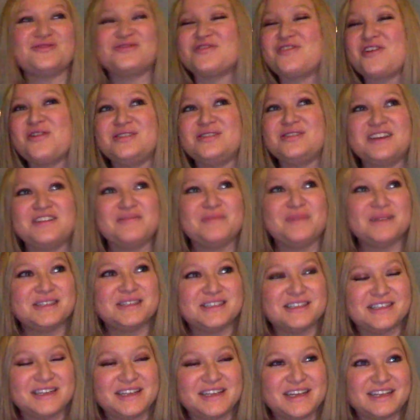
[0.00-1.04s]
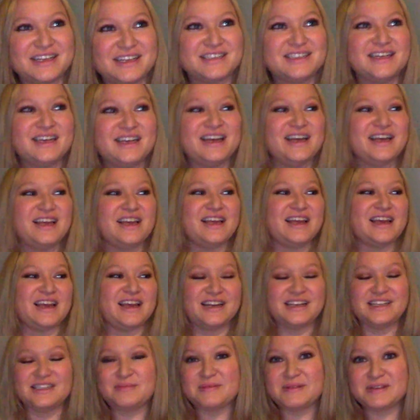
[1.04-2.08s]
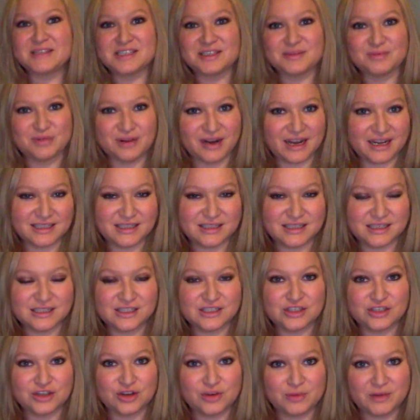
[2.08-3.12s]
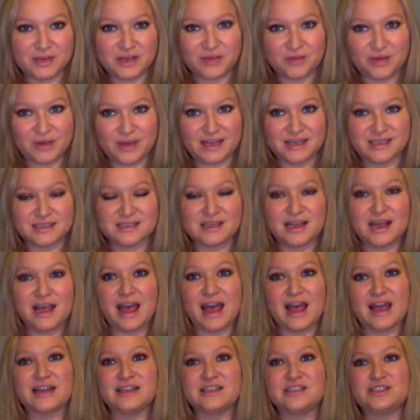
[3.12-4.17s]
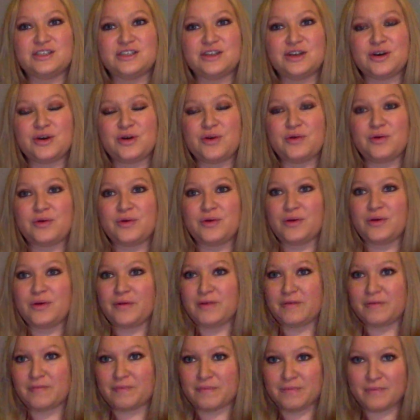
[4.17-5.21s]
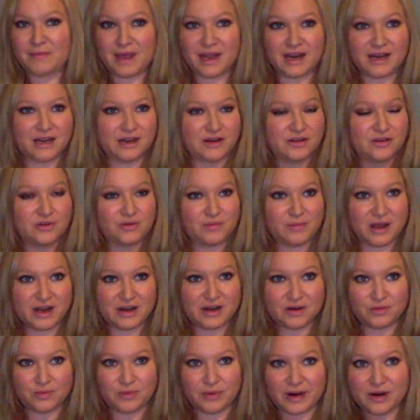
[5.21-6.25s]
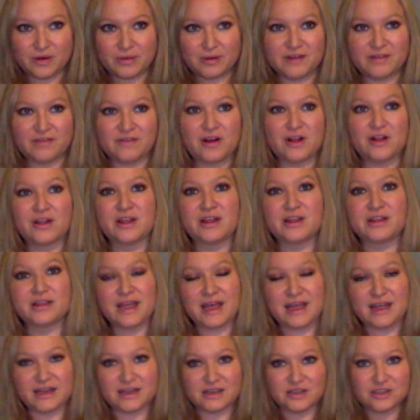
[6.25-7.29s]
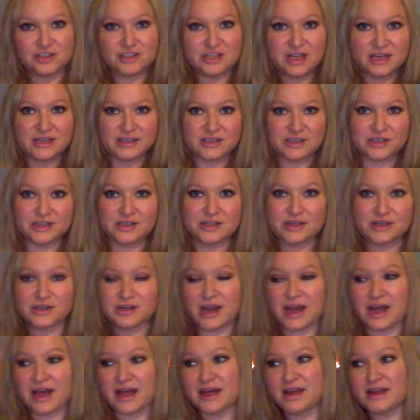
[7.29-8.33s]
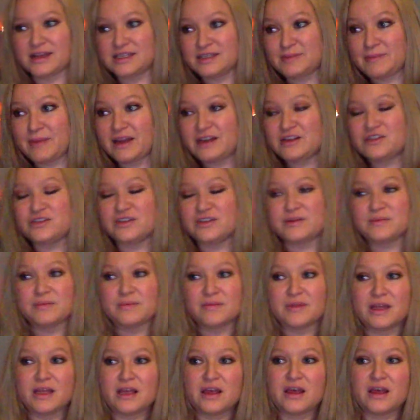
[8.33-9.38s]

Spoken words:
Throats have been slit. It has been suppressed in so many ways. And so many, no matter where we fall on that gender spectrum,